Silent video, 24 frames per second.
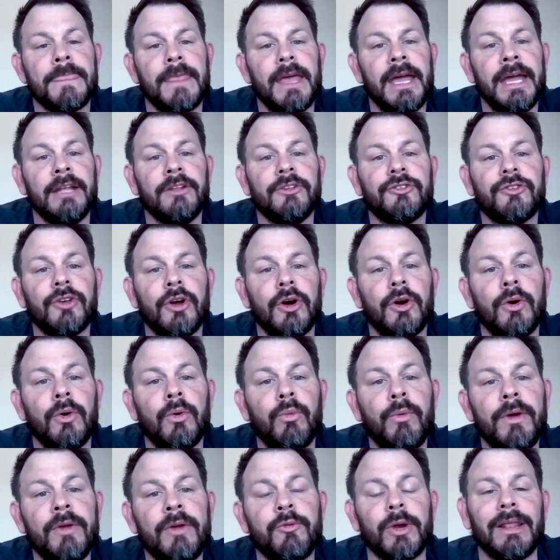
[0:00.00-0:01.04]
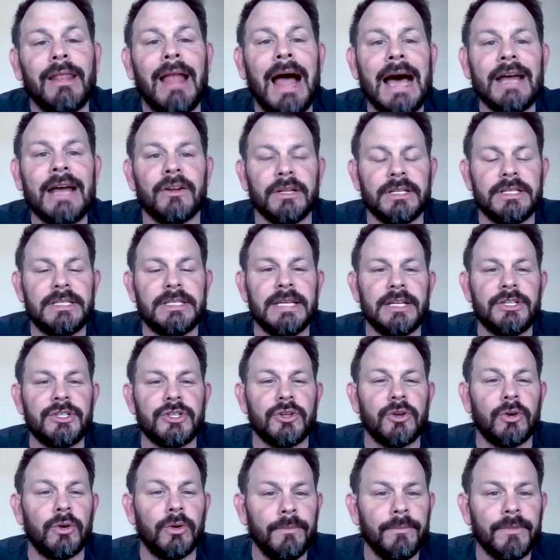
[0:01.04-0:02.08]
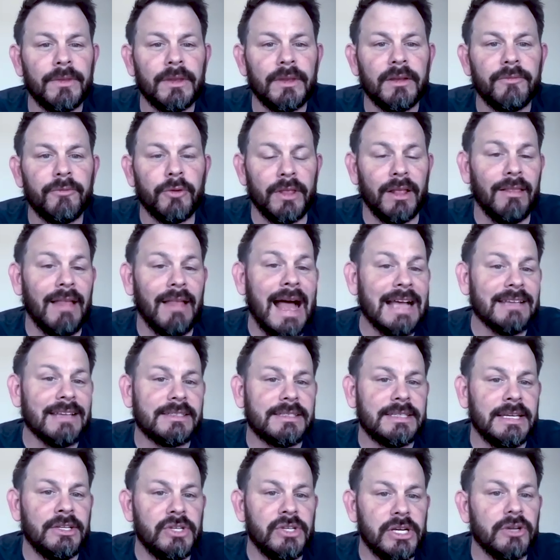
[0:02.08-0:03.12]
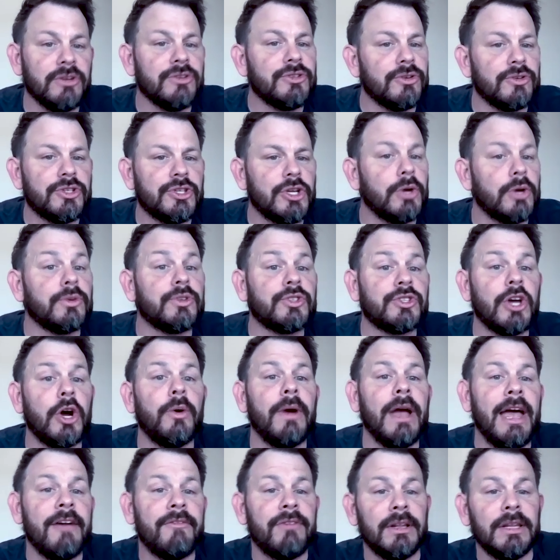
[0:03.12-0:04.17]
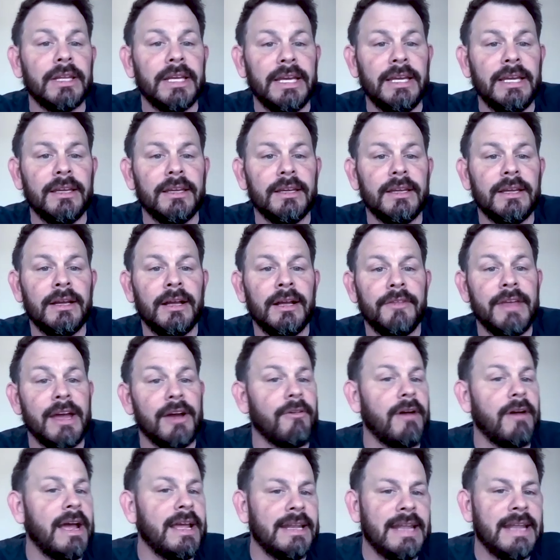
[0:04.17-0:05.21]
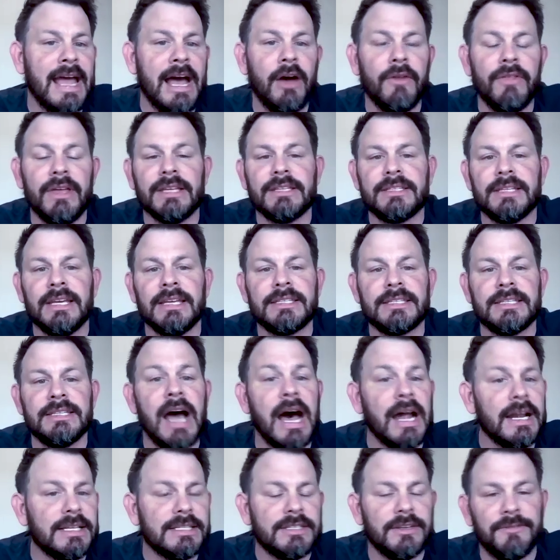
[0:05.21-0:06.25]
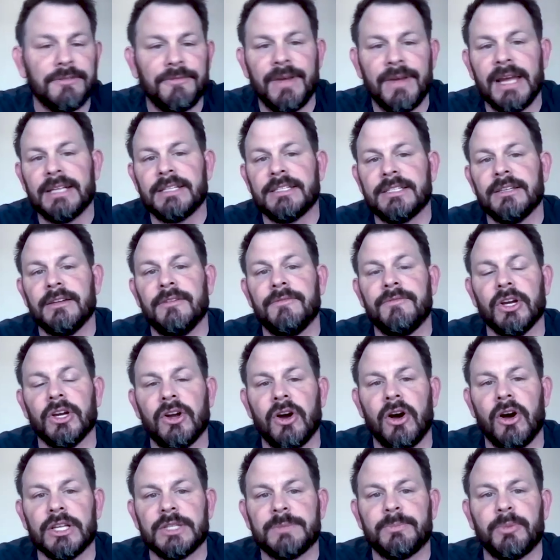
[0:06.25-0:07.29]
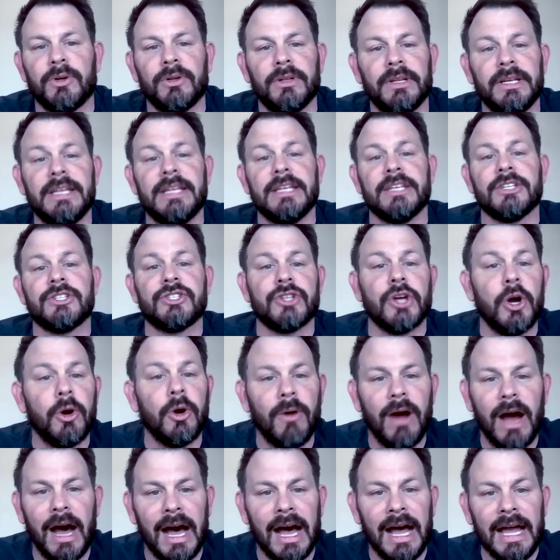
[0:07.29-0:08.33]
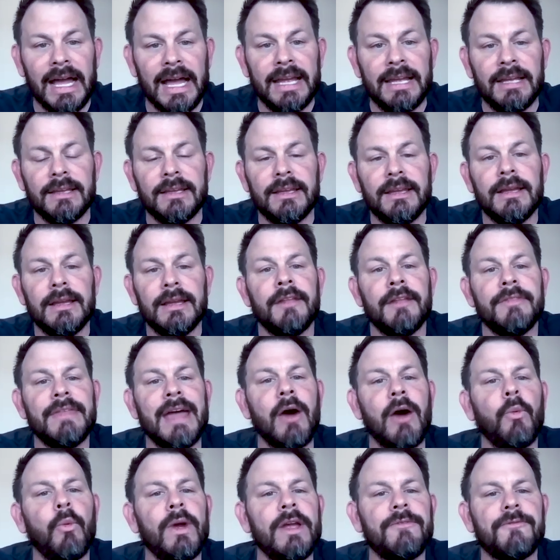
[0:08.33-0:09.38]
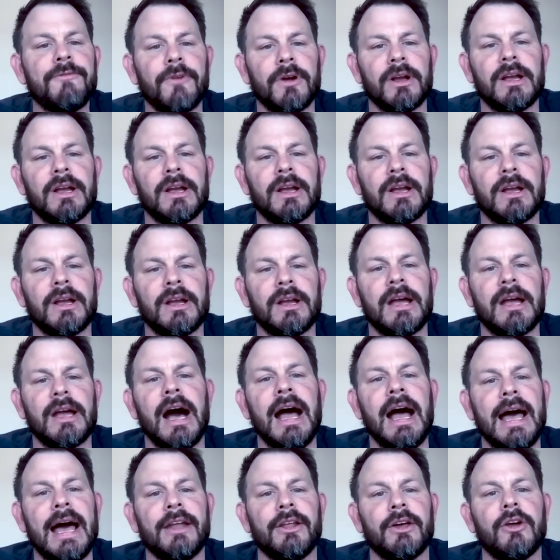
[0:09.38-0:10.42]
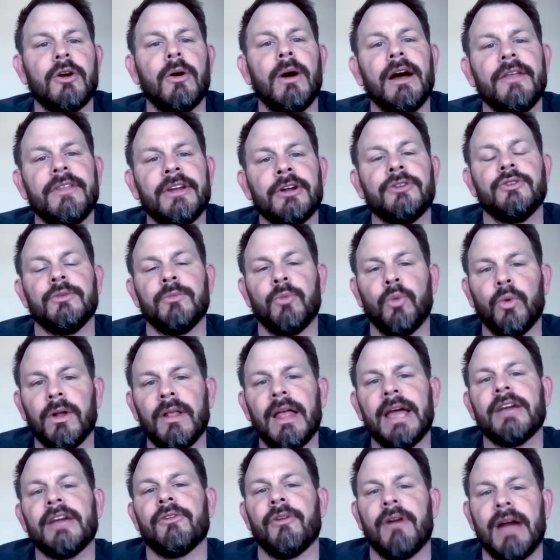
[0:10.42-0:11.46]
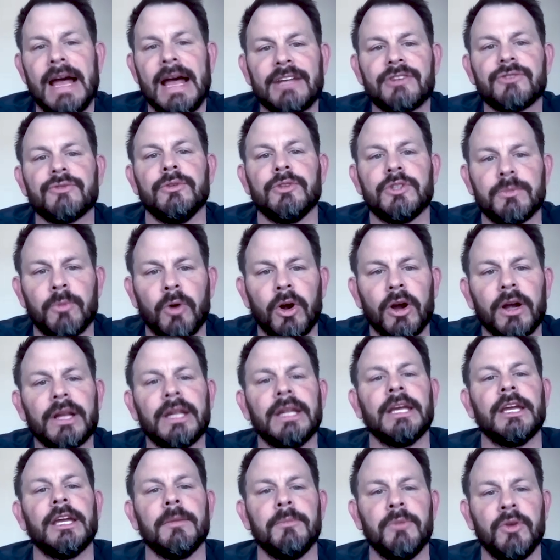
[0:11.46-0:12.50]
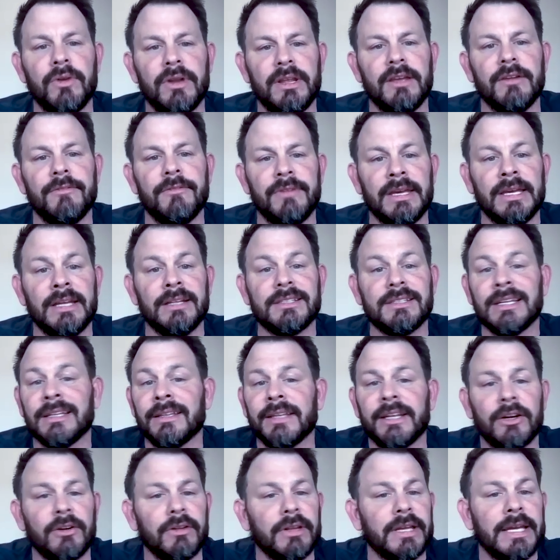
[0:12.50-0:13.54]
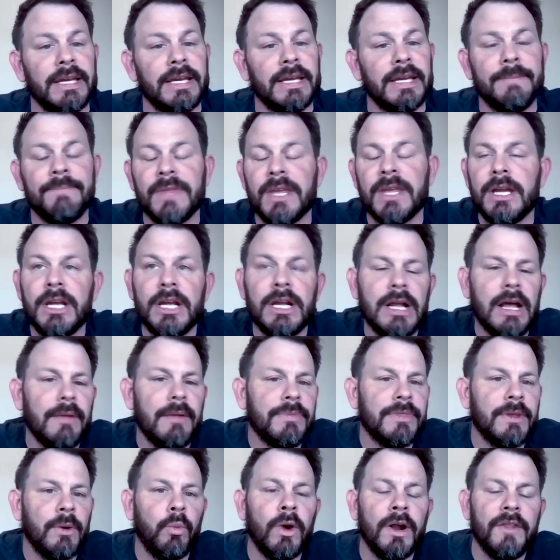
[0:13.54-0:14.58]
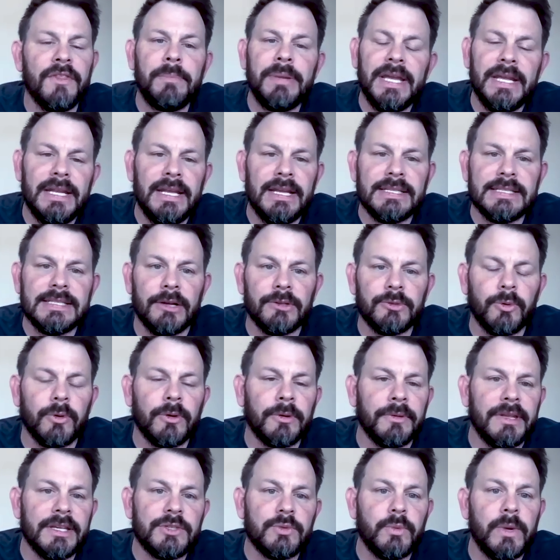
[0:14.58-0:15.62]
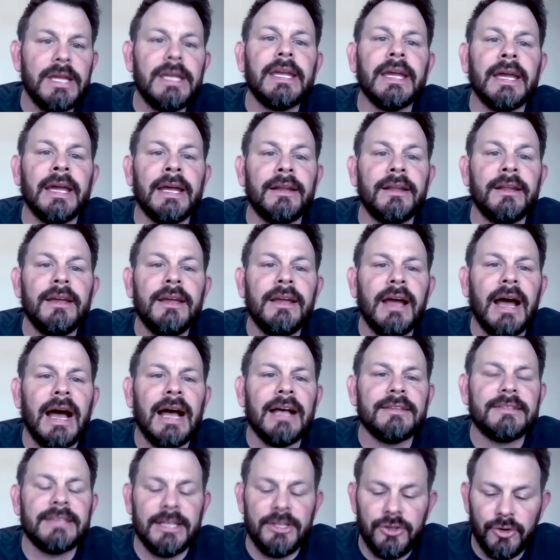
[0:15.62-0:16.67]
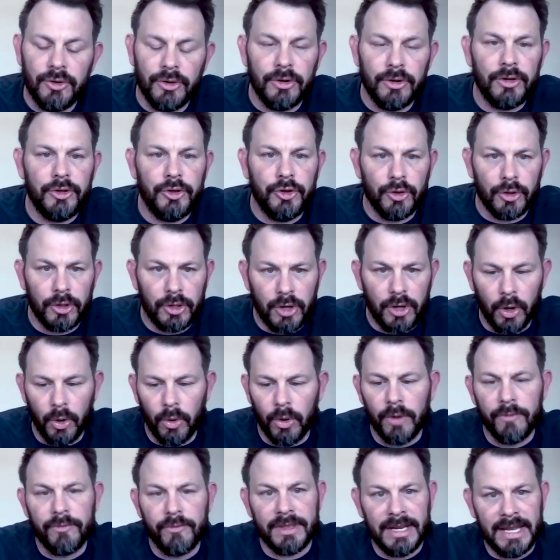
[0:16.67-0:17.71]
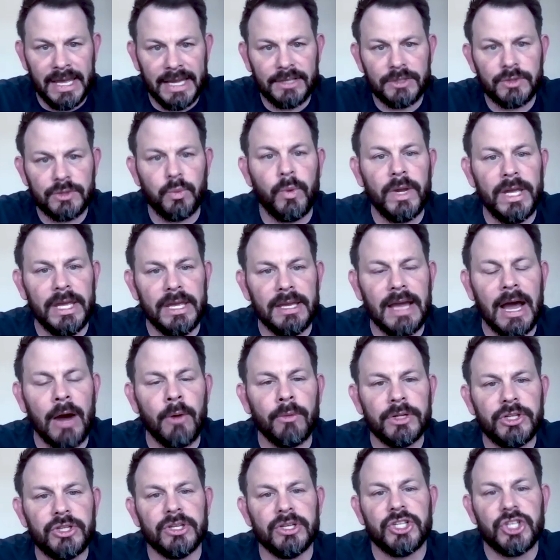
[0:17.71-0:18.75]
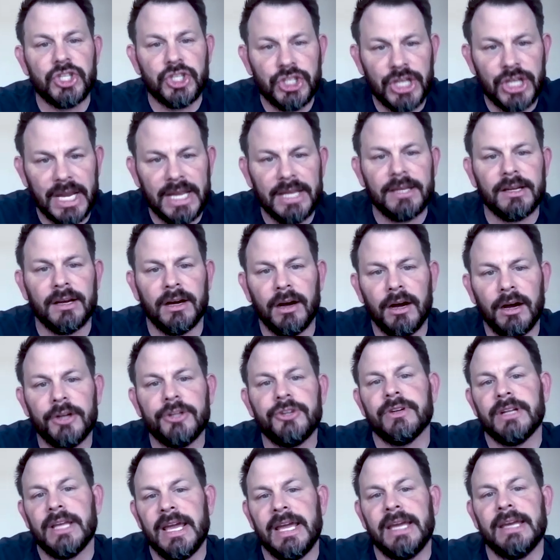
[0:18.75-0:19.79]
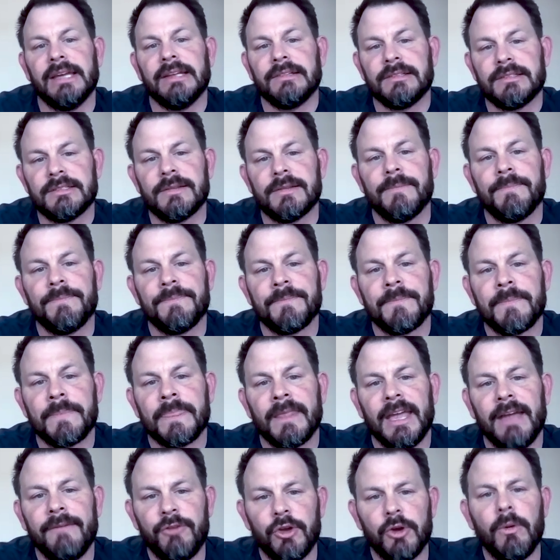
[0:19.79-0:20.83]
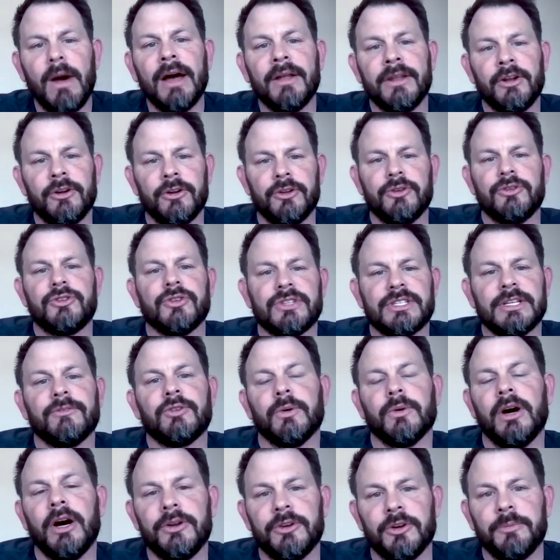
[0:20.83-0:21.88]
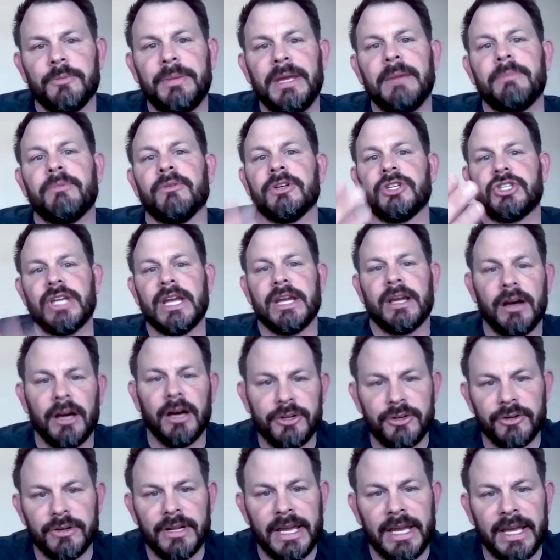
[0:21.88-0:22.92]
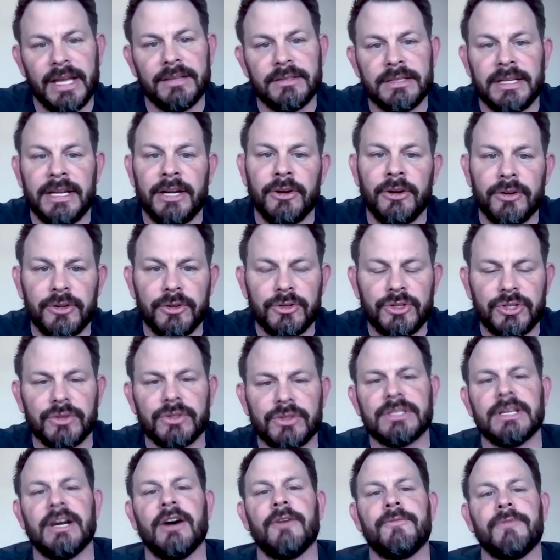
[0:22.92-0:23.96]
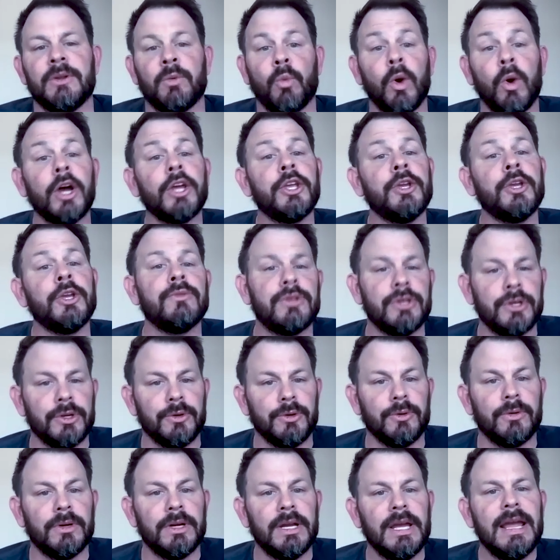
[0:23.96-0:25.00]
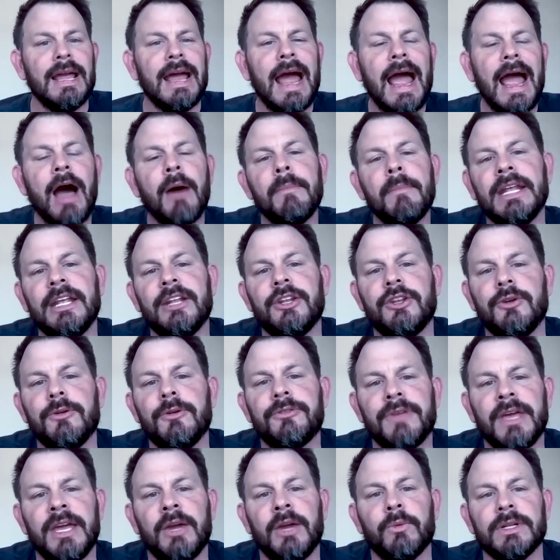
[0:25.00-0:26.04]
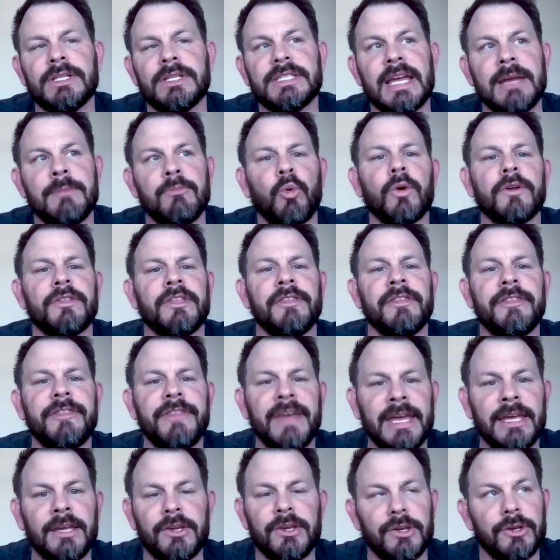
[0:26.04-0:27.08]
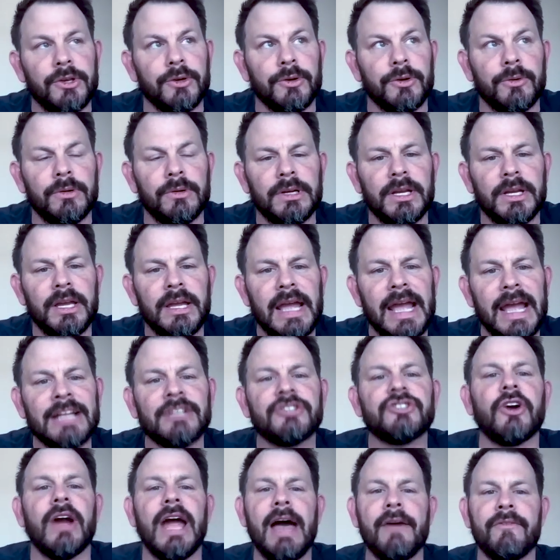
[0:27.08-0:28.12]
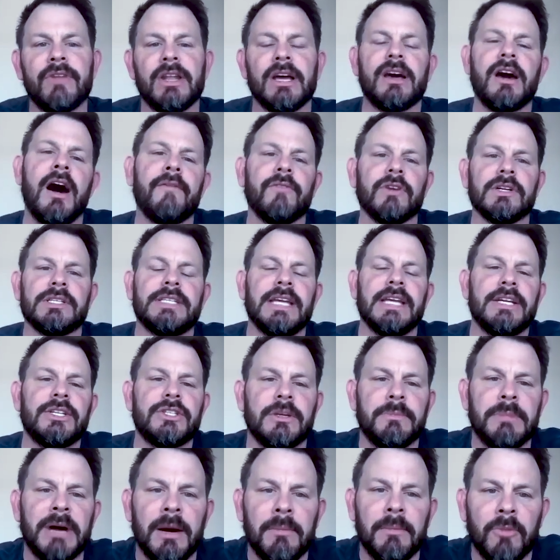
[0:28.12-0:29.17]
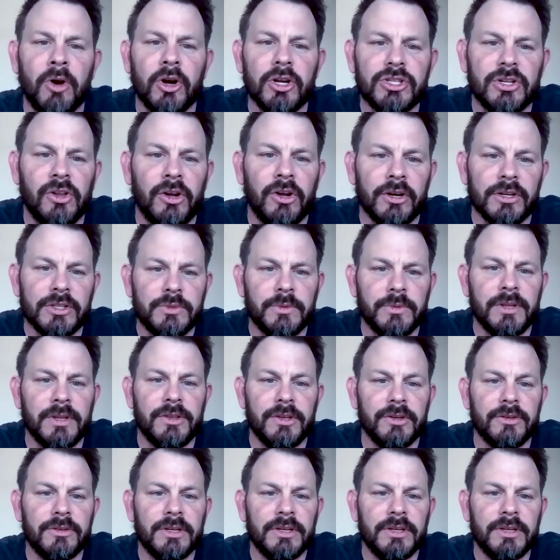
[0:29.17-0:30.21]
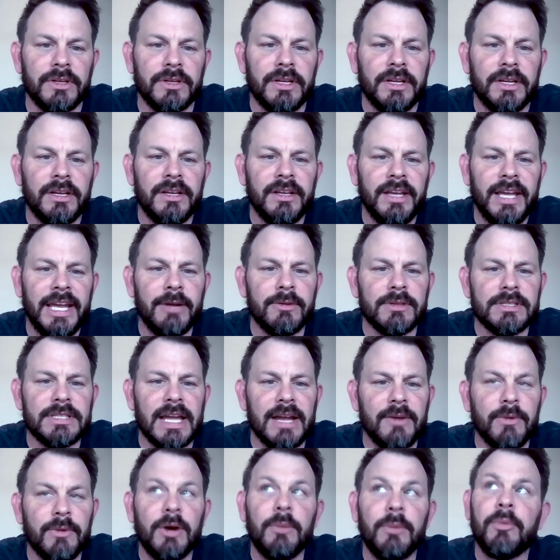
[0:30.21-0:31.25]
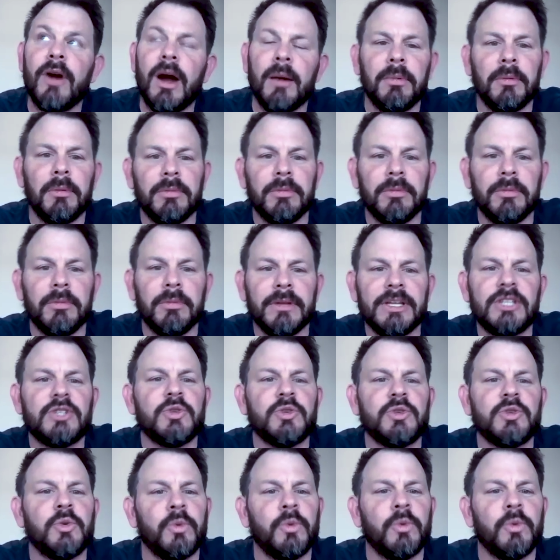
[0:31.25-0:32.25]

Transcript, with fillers: And so we've relied on digital for the last 10 years or so heavily that right now it's not as effective. The cost per lead is so high that we forgot how to go out there and do more like grassroots marketing, community events. And literally one of the PDs I was working this weekend, I said, your goal over the next week, I want you to shake 100 hands. If you go out and introduce yourself to 100 people and shake 100 hands and introduce yourself and what you do, how many do you think would say more than thank you and start having a conversation about martial arts with you? He was like, well, probably